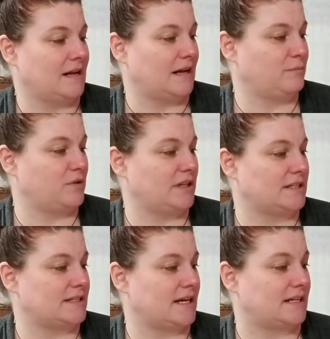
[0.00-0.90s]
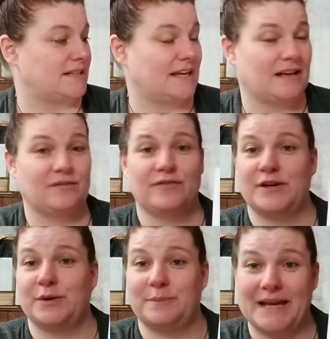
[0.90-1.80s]
really psyched. The Alpha
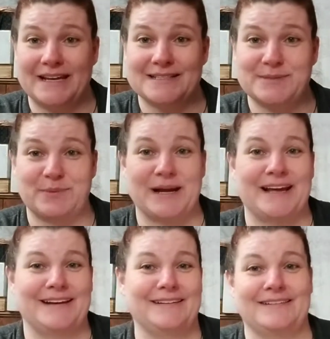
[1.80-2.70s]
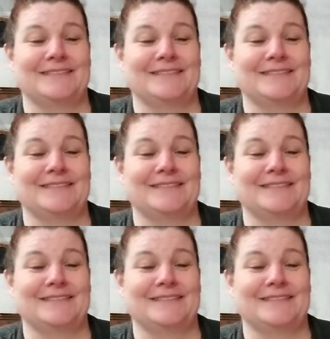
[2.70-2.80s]
and Omega spread.